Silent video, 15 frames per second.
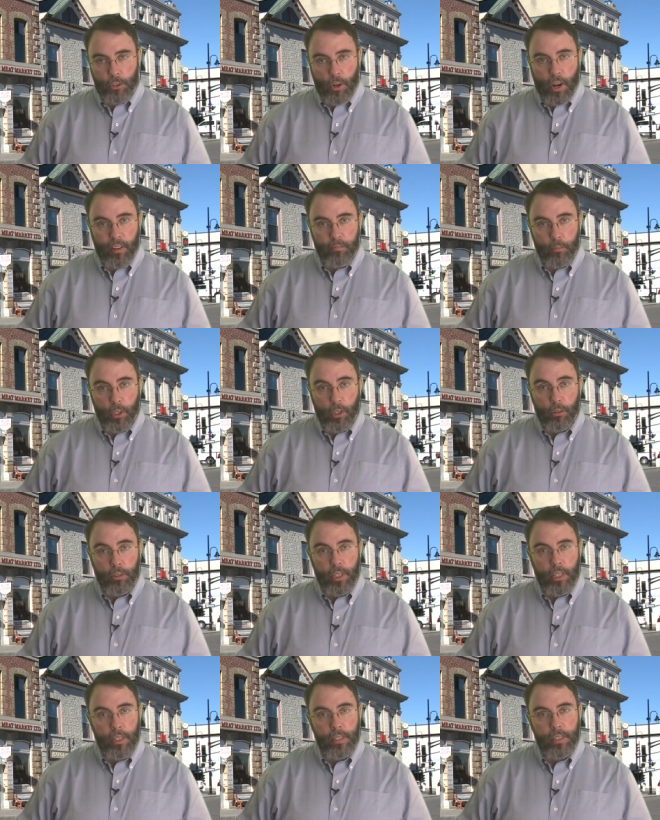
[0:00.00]
drive mode
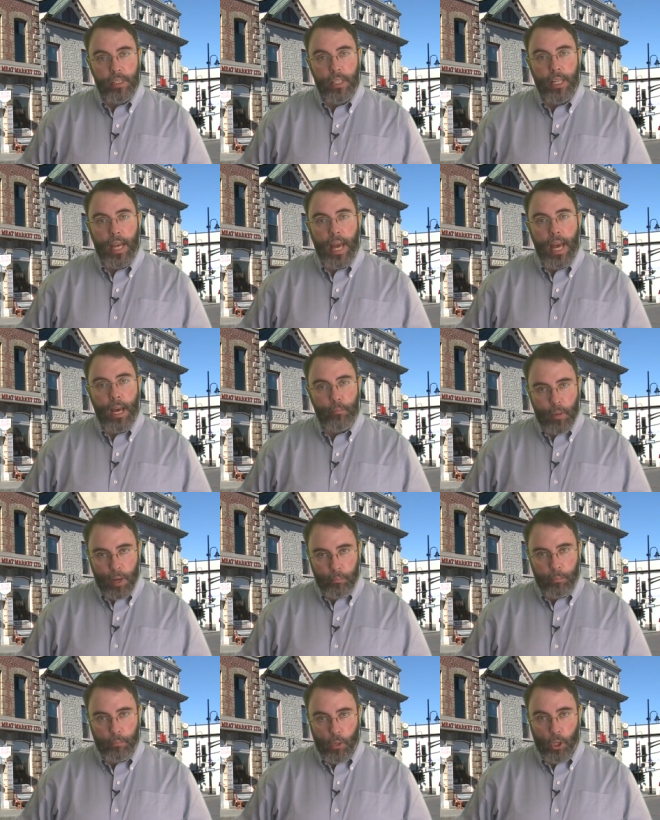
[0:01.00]
is the
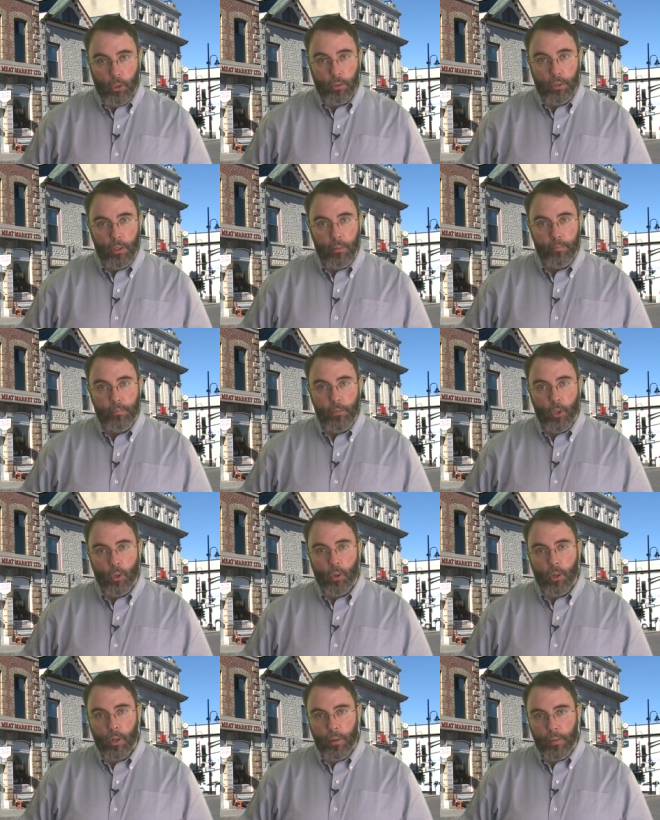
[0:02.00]
M-up mode,
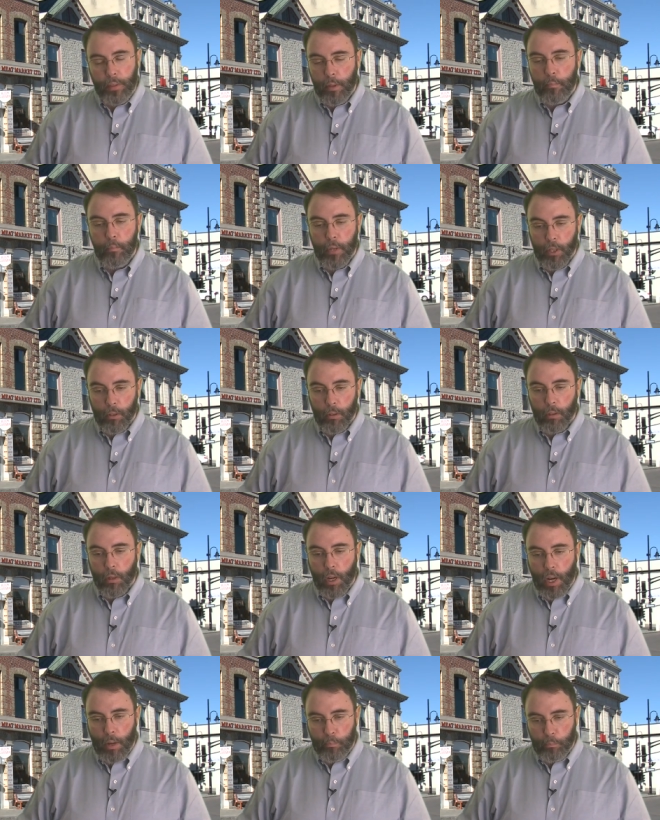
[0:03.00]
or the mirror
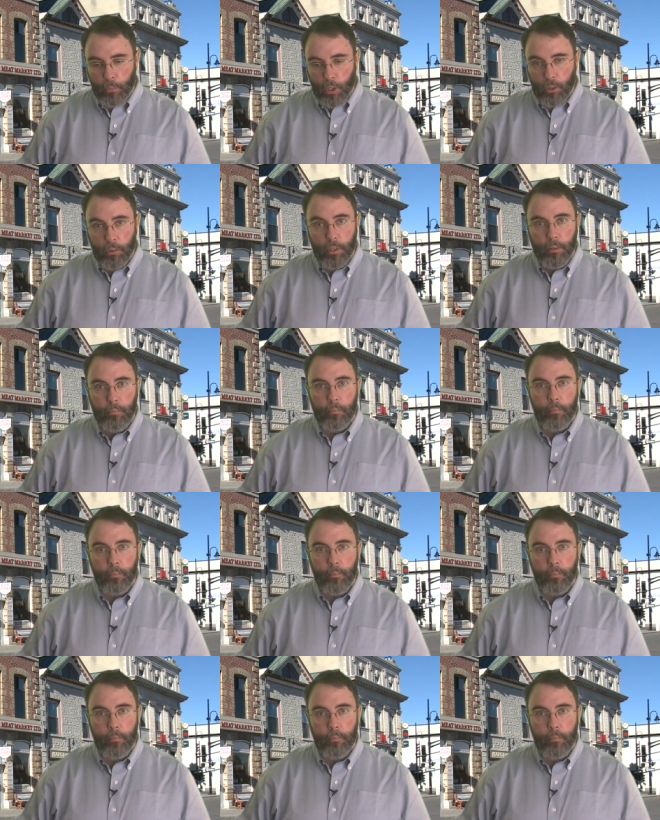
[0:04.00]
up mode.